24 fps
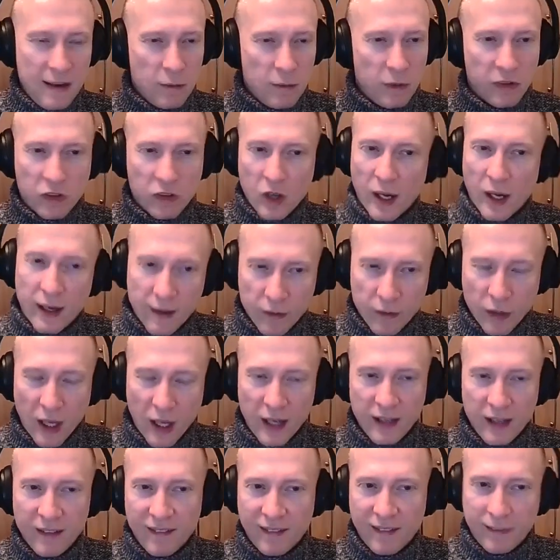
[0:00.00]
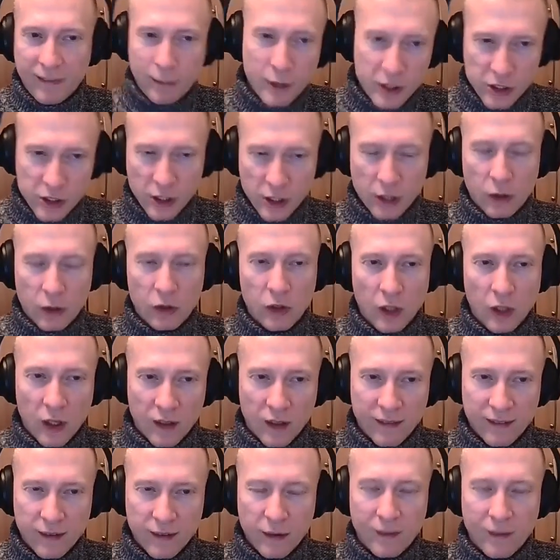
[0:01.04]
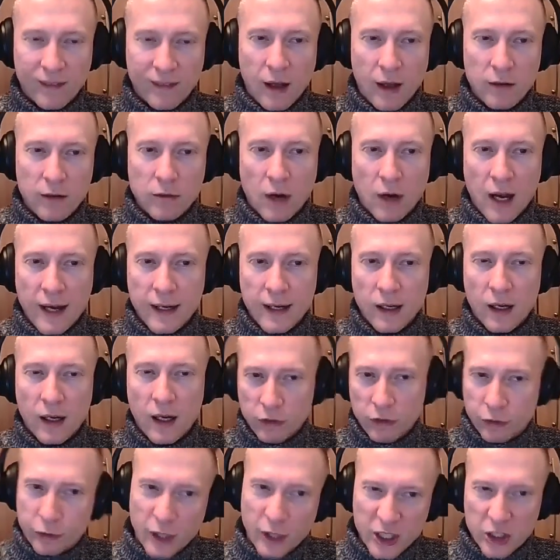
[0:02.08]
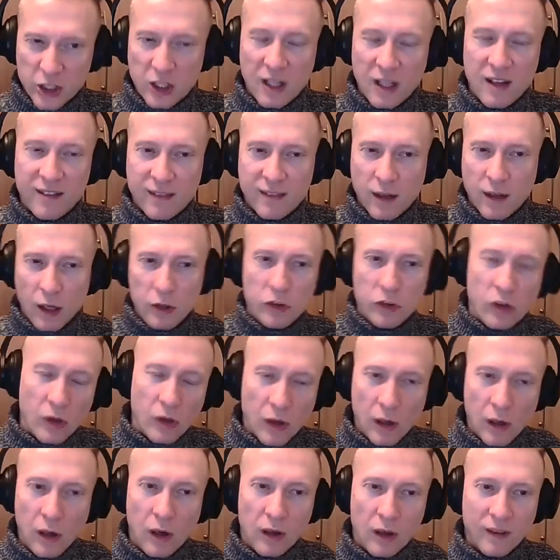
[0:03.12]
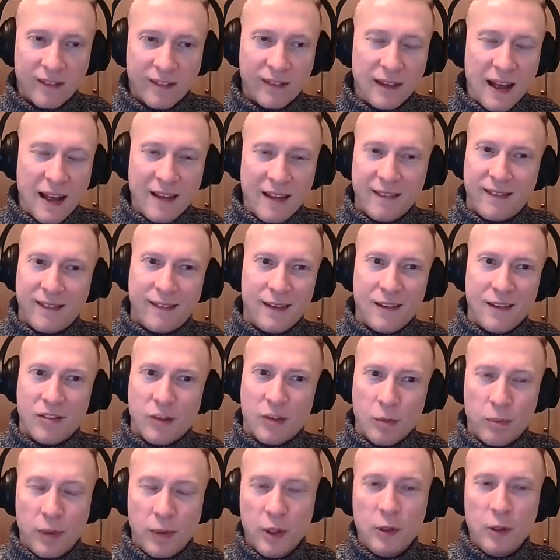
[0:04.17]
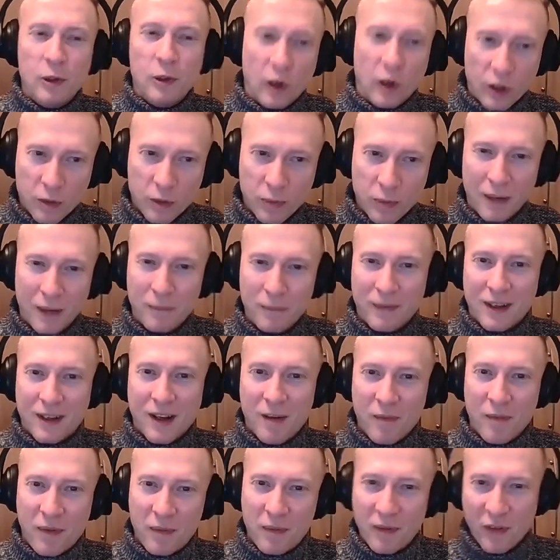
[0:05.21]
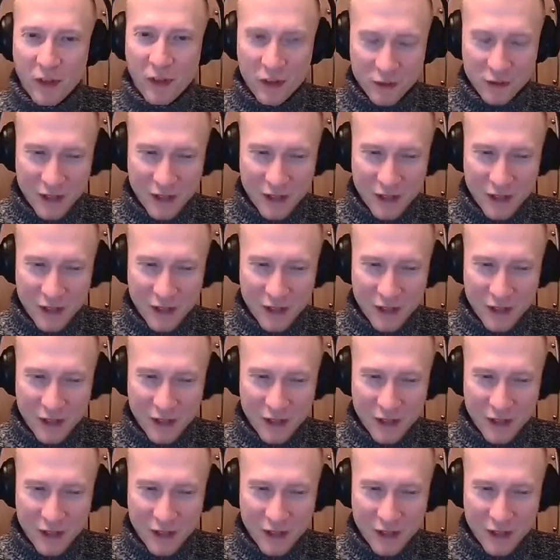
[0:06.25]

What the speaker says: it was kind of like switching on logs, and it was like, right, refresh this, go to the logs, let's see if the blue log comes before